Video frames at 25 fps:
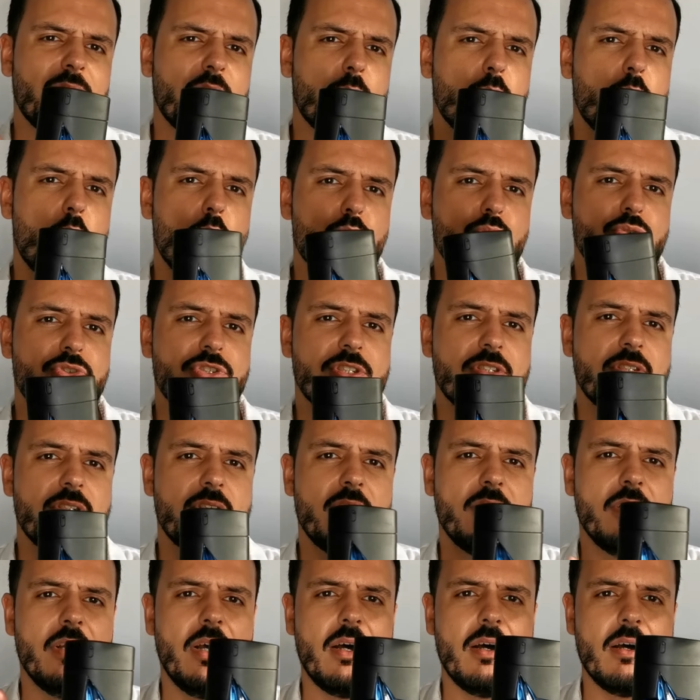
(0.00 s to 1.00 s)
the
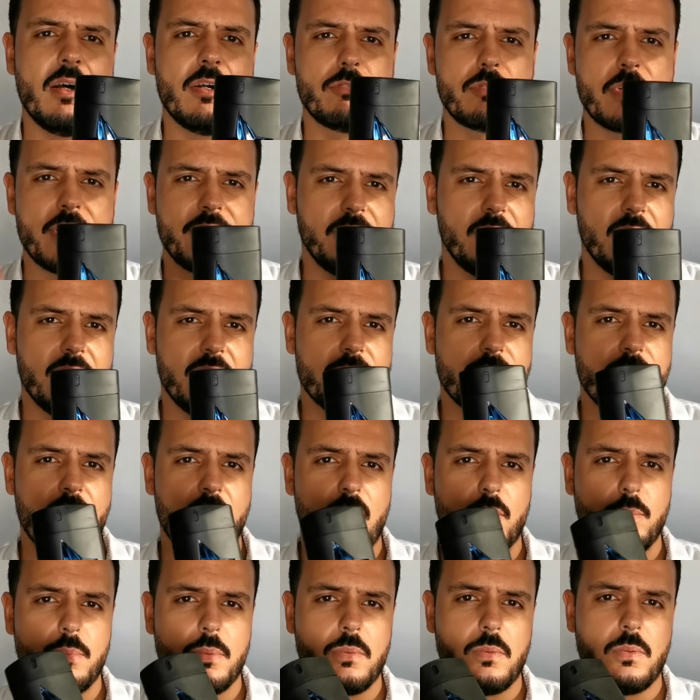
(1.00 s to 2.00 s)
most uh, readily
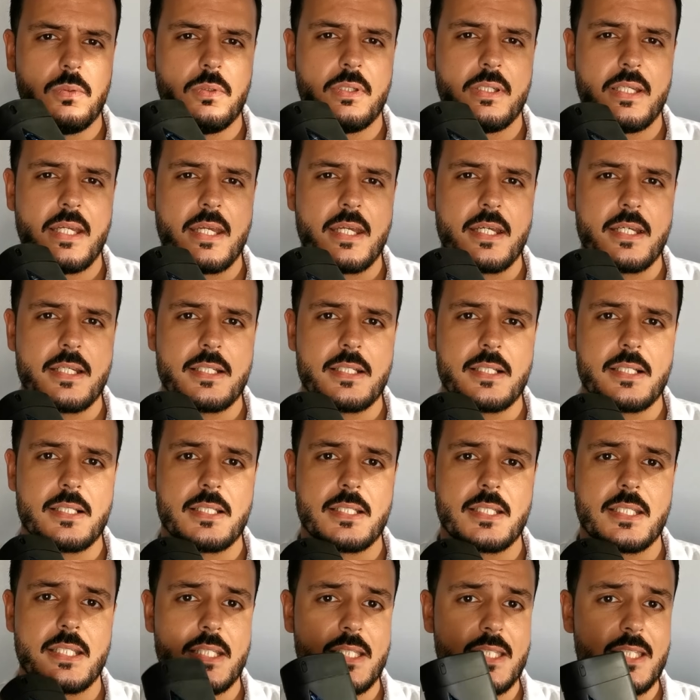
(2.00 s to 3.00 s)
available
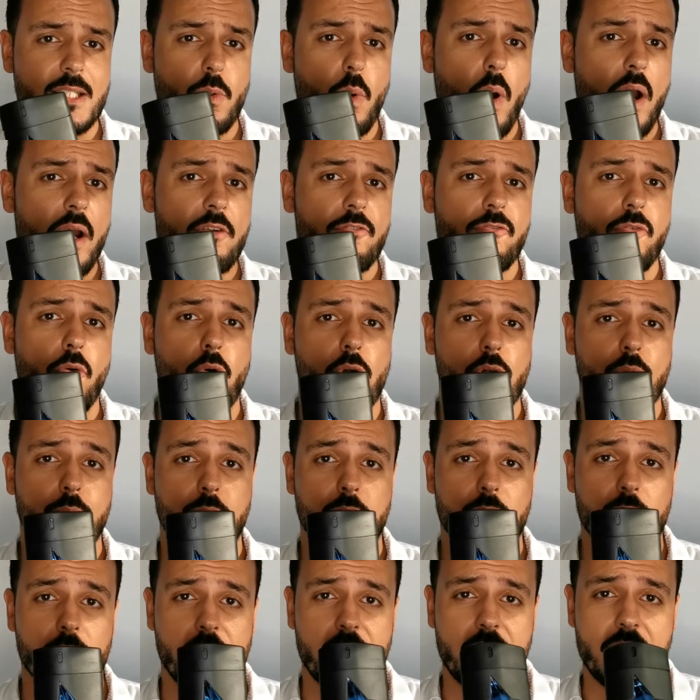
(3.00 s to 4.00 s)
and it's quite
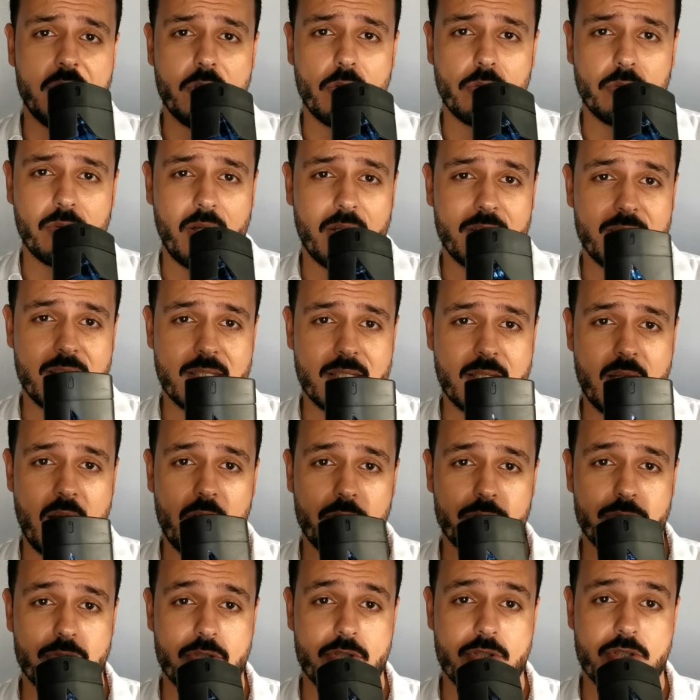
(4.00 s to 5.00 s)
affordable in the online
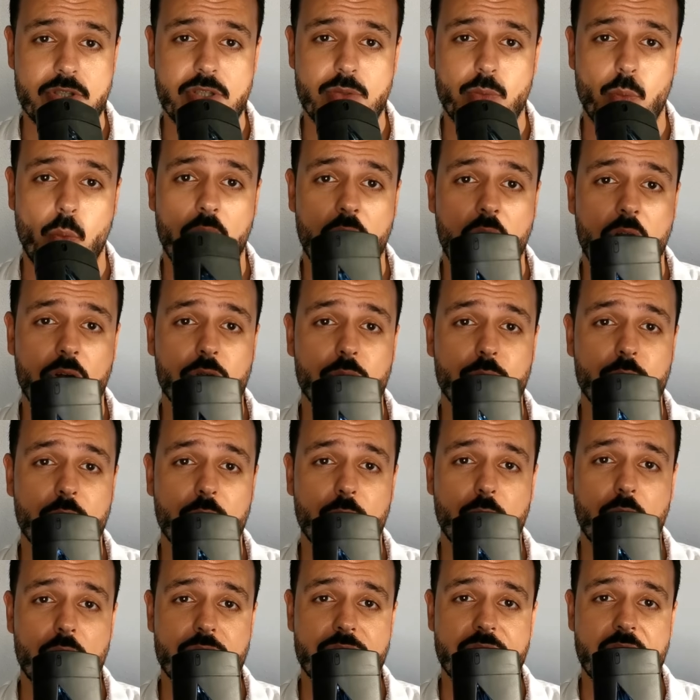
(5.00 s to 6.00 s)
discounters 100
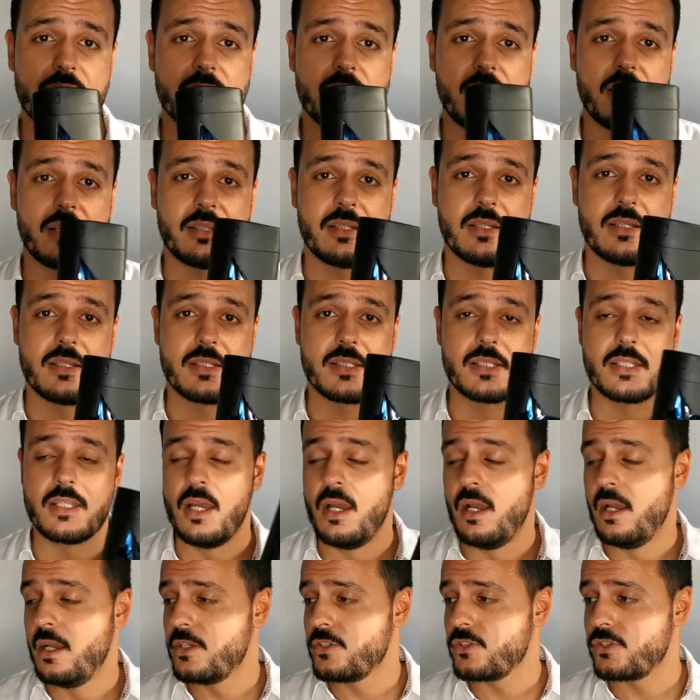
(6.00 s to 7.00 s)
ml bottle size like
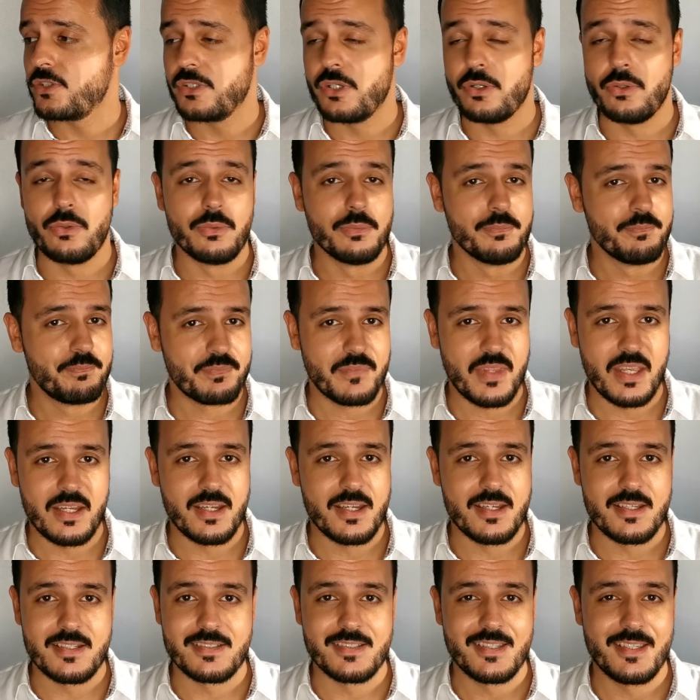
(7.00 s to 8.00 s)
this so
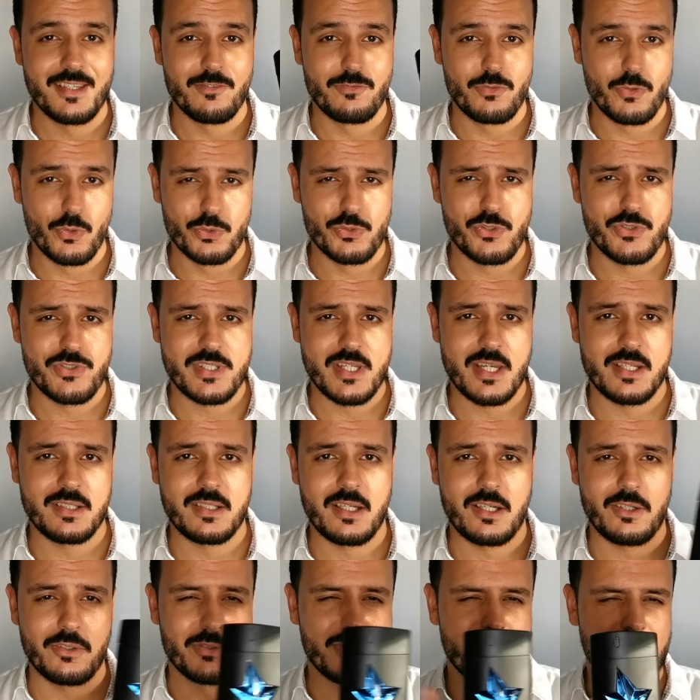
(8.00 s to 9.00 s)
Again, if you want to
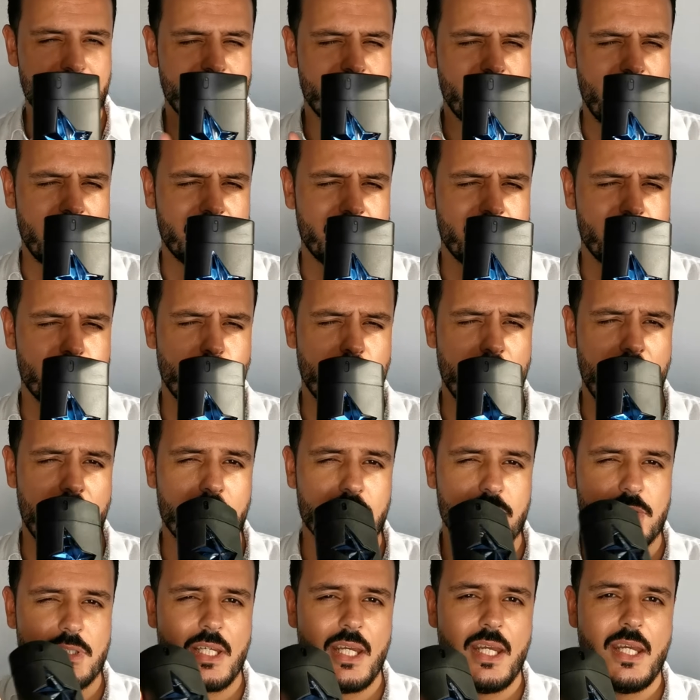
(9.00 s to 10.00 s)
stand out, check this one
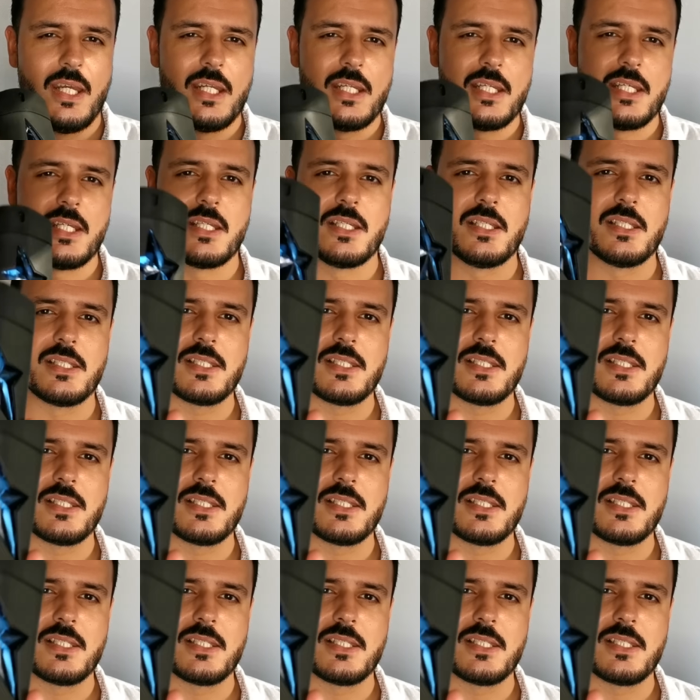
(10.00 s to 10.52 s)
out. It